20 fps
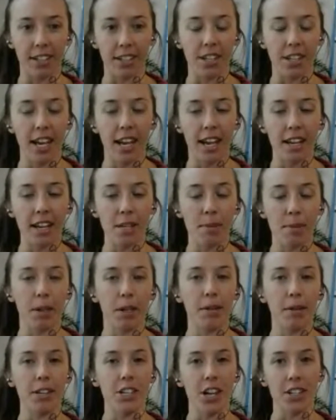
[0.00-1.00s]
Like, do they
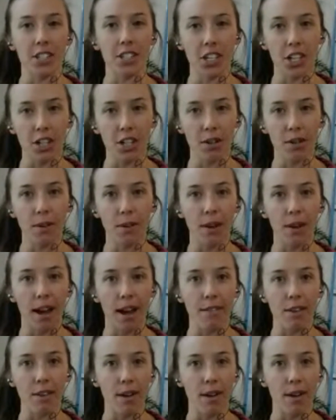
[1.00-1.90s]
typically reach out to you?